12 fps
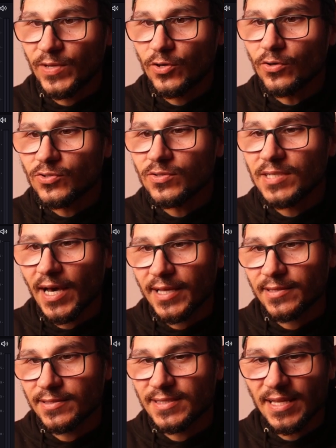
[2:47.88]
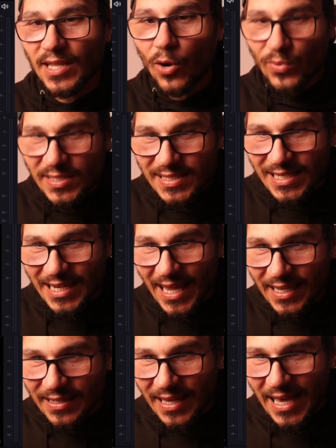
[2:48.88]
we go to titles and now we
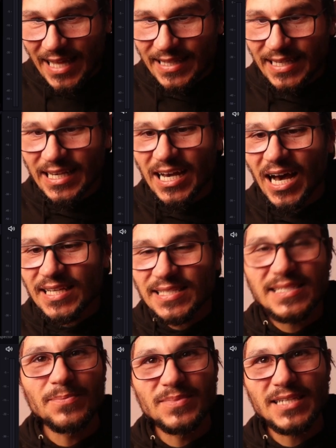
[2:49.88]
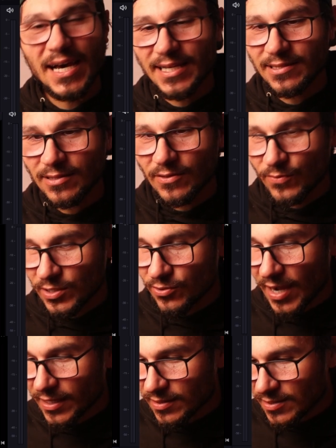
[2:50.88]
select the custom title. We
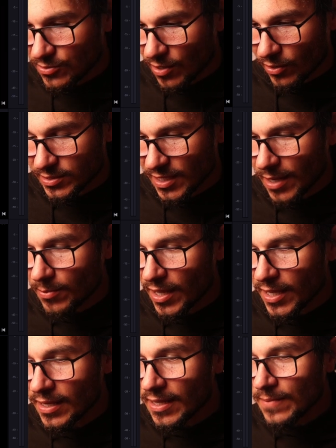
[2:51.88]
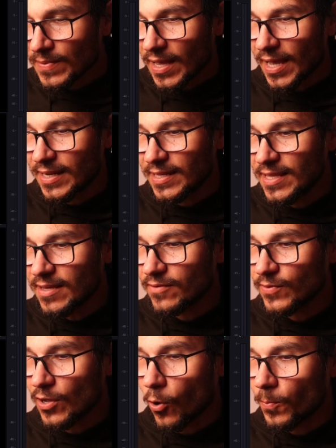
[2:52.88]
drag this to our timeline and here
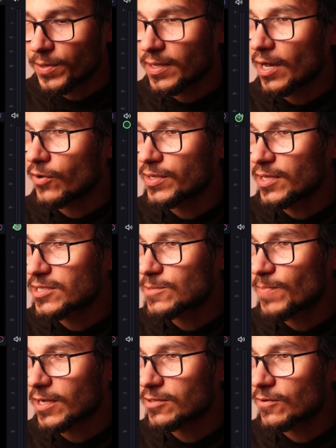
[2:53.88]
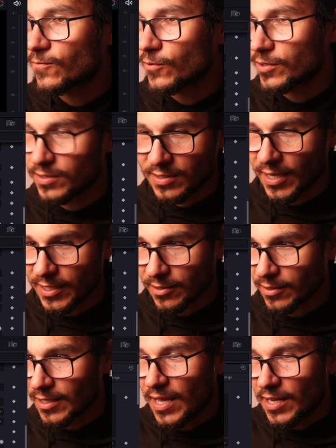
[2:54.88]
we open now the inspector for the
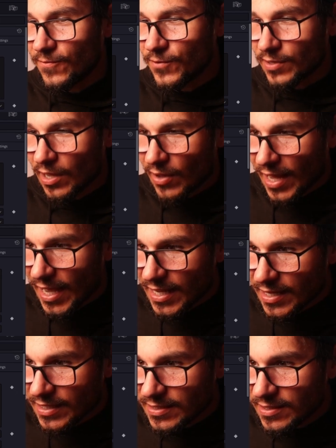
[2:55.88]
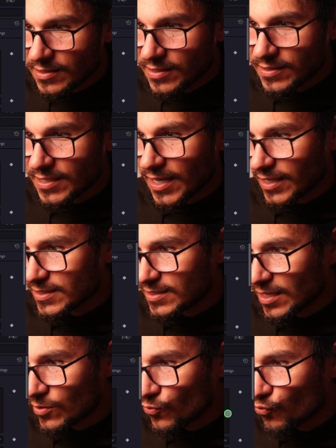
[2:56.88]
title. And if you now highlight here the text
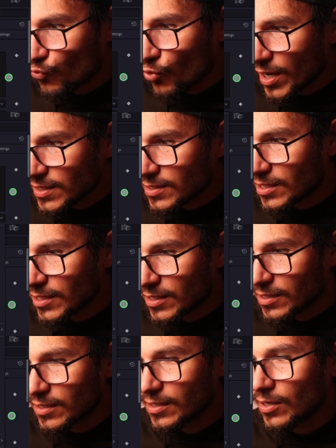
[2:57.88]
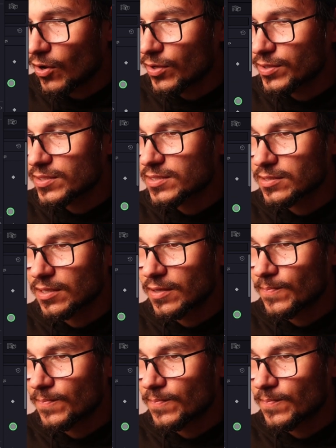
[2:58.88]
and right click on this